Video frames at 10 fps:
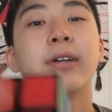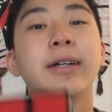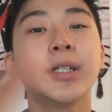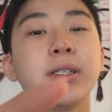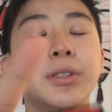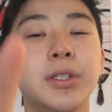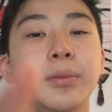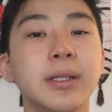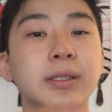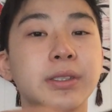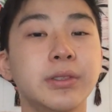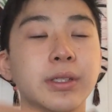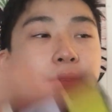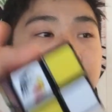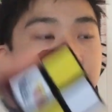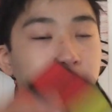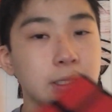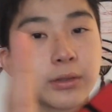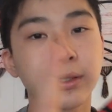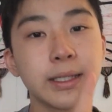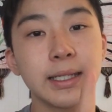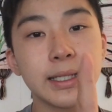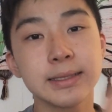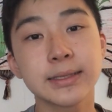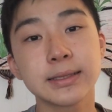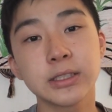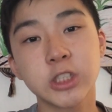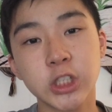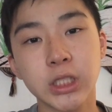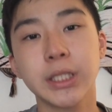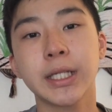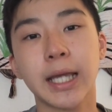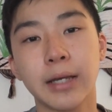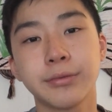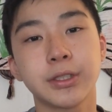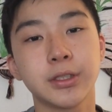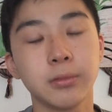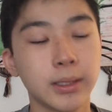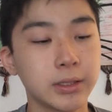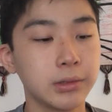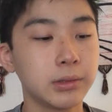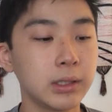$5 2x2, if you're wondering, is the Chi Cabs 2x2.